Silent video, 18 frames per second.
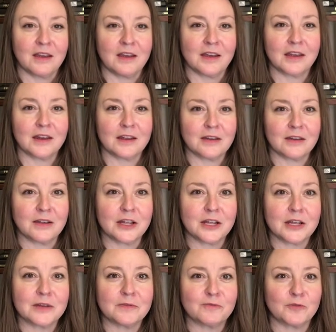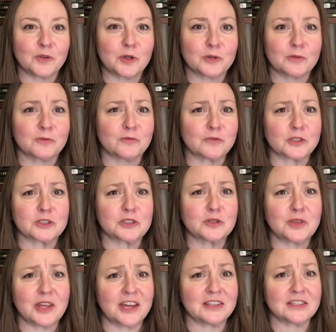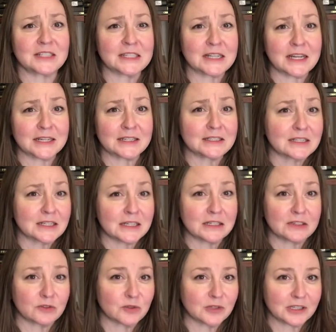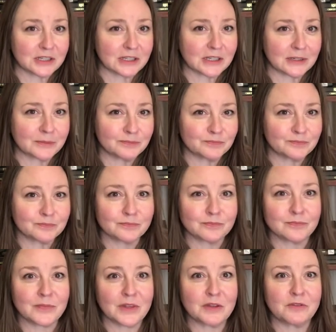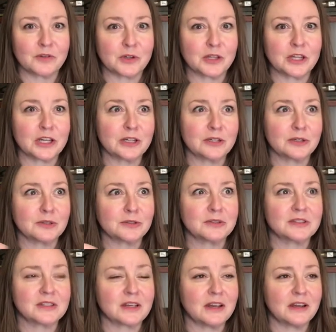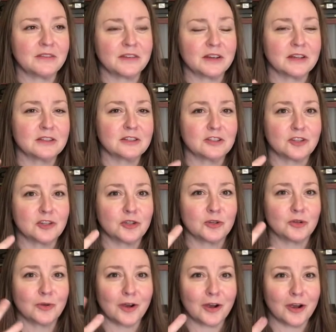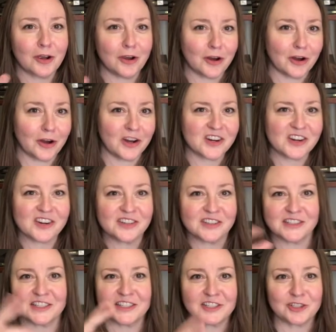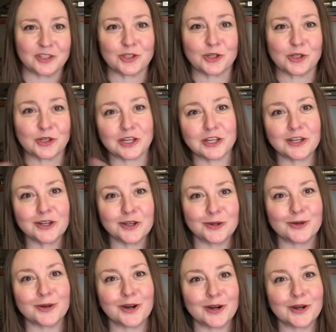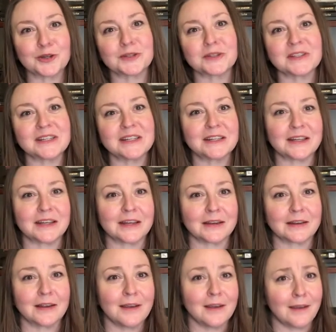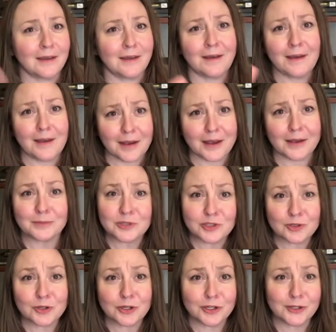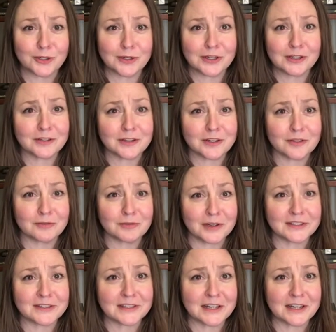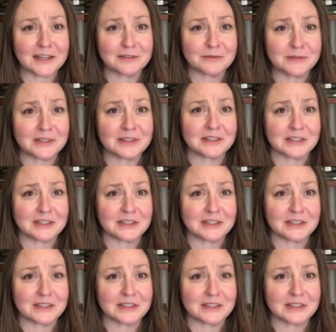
And I, for, for two thousand nineteen, really, for those of us who are on this journey, who are seeking, I'm sure you can resonate with